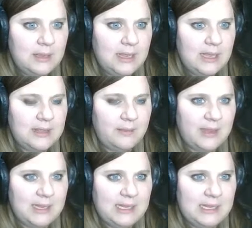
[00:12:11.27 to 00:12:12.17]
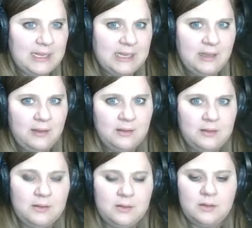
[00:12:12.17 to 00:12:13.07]
and then my e
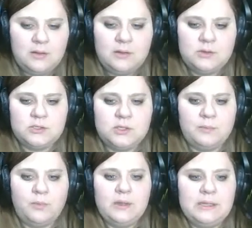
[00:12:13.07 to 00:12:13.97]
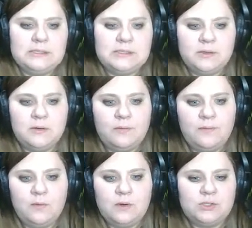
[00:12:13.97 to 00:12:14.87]
to the
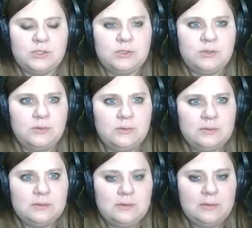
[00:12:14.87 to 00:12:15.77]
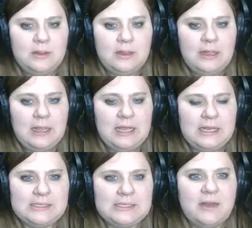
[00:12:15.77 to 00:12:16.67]
0.042, and
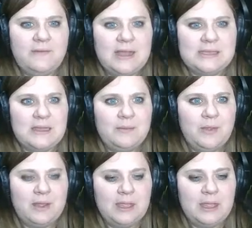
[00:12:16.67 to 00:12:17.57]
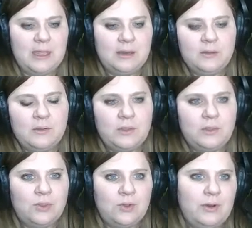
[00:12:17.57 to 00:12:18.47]
instead of x, I'm plugging in
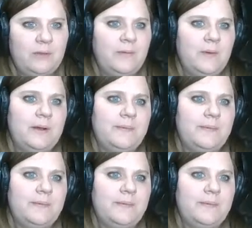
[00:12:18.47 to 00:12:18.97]
34.